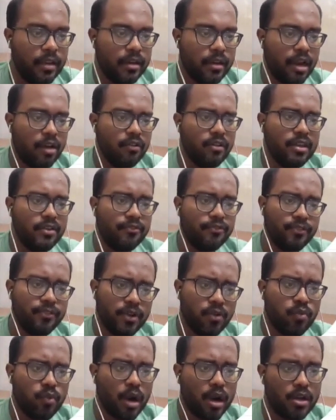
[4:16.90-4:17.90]
Now if
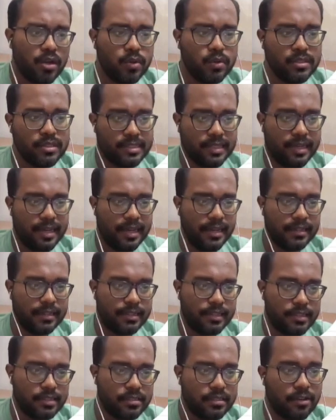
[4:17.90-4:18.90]
we want to
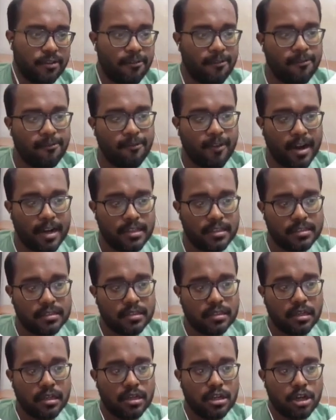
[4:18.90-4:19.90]
select this
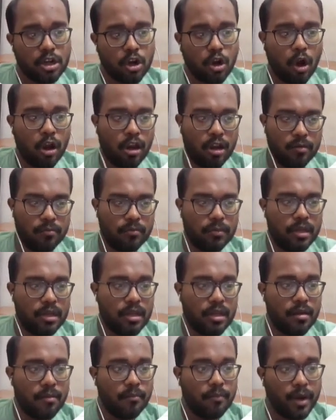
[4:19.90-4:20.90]
first column
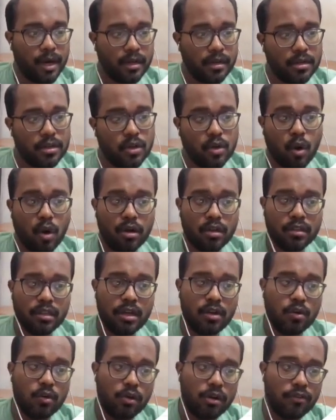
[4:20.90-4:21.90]
but not
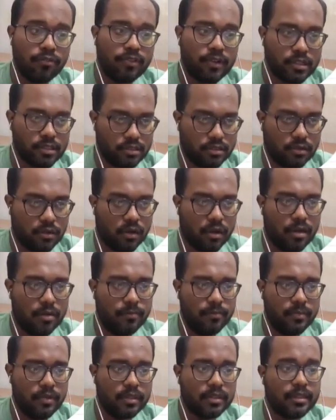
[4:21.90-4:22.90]
the whole first
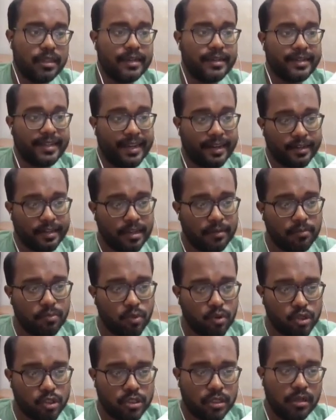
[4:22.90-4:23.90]
column, the data
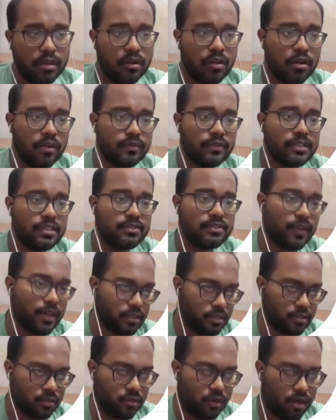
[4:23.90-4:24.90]
portion of this
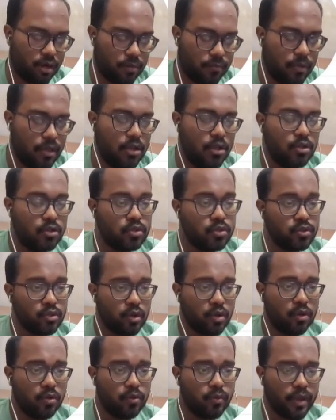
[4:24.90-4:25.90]
first column,
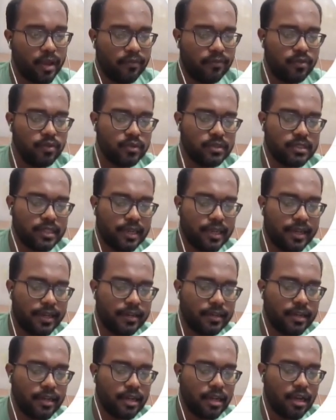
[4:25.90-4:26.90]
so we have to
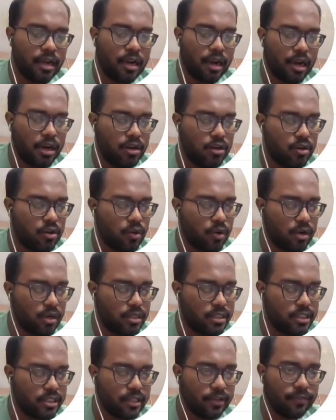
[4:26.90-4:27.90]
select Control
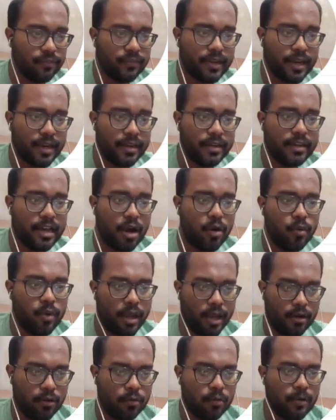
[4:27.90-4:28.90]
Shift and
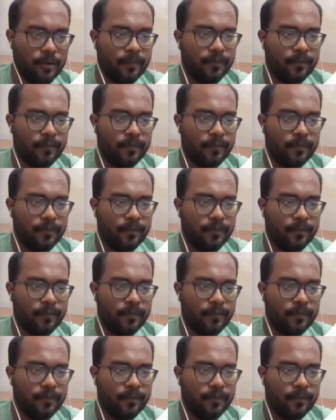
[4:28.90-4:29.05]
down arrow,